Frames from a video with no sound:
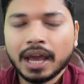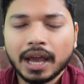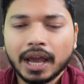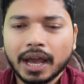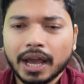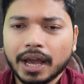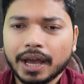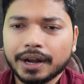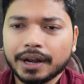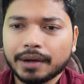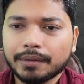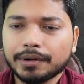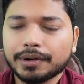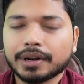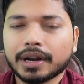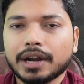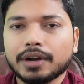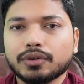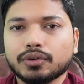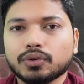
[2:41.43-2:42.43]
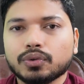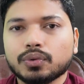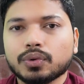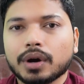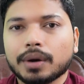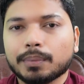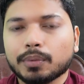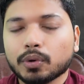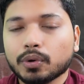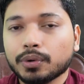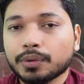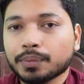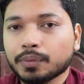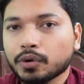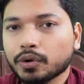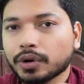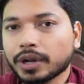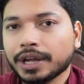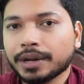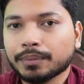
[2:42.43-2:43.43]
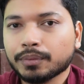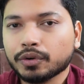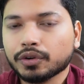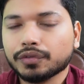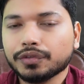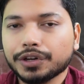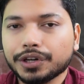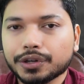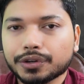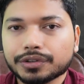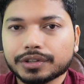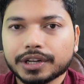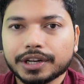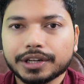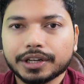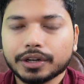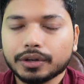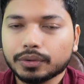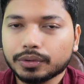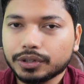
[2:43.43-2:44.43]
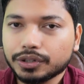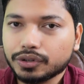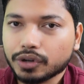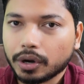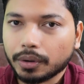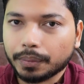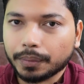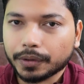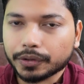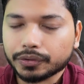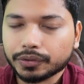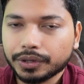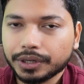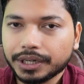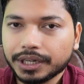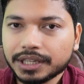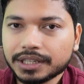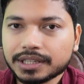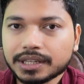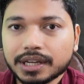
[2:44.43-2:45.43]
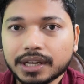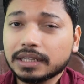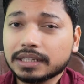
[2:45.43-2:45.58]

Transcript: and I will try to upload more and more videos related to the job opportunities.